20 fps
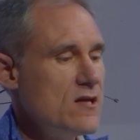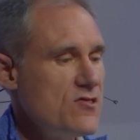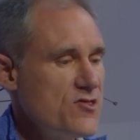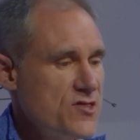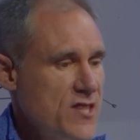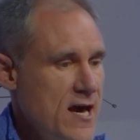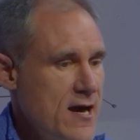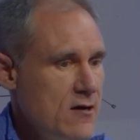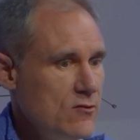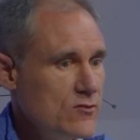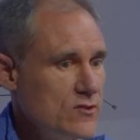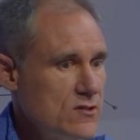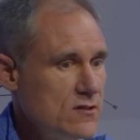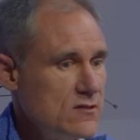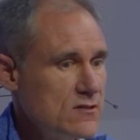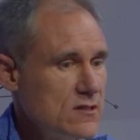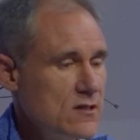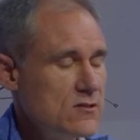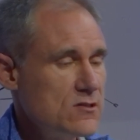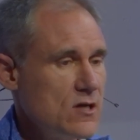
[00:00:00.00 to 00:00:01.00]

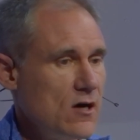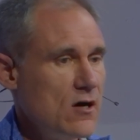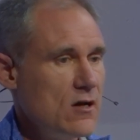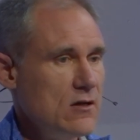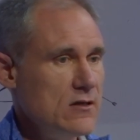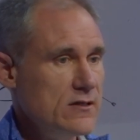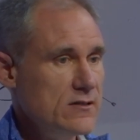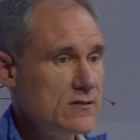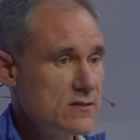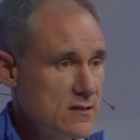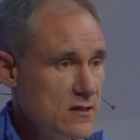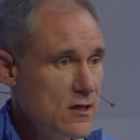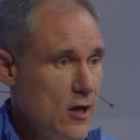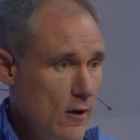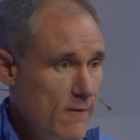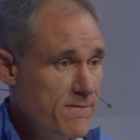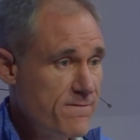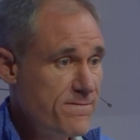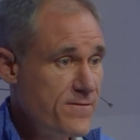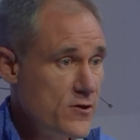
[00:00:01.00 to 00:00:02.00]
thousands of dollars
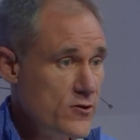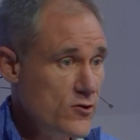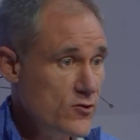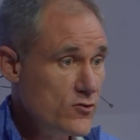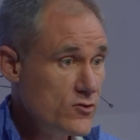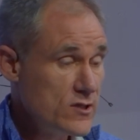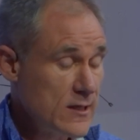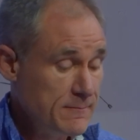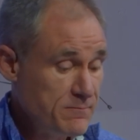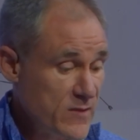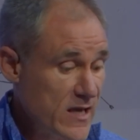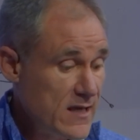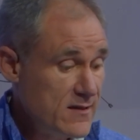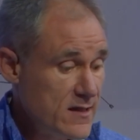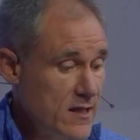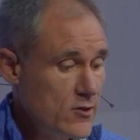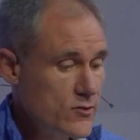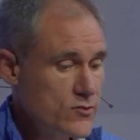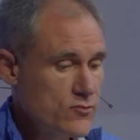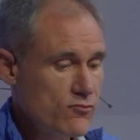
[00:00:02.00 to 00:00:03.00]
of food in
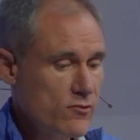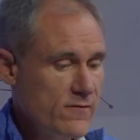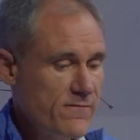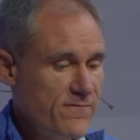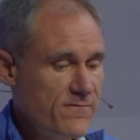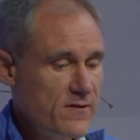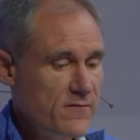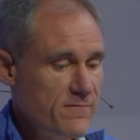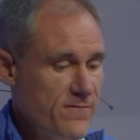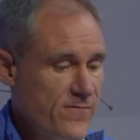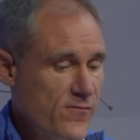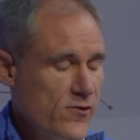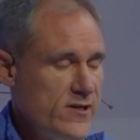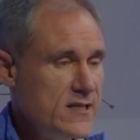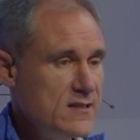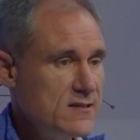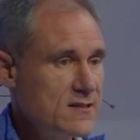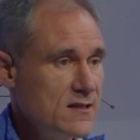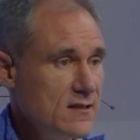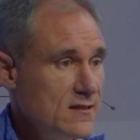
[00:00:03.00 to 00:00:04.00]
those
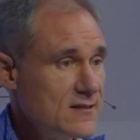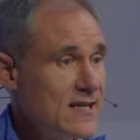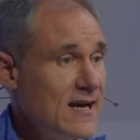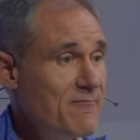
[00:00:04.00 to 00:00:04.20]
freezers.